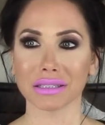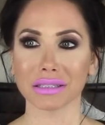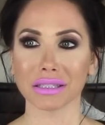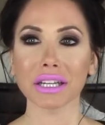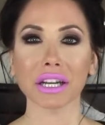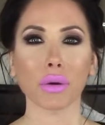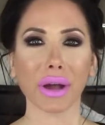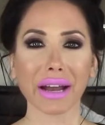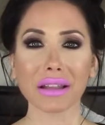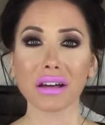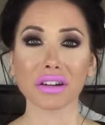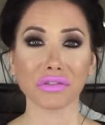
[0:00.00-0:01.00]
you know, I had
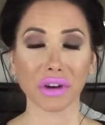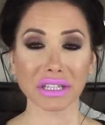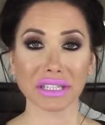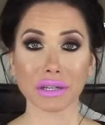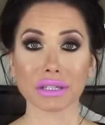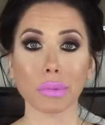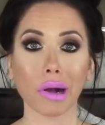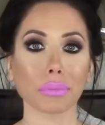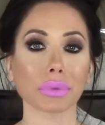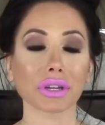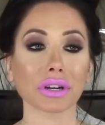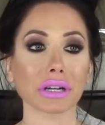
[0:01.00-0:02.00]
a lot of friends. I was
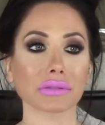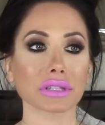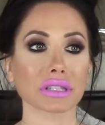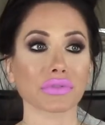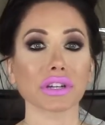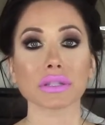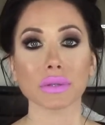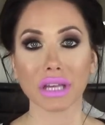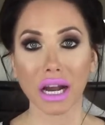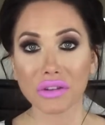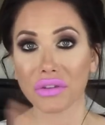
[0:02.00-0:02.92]
popular and I was friends with kind of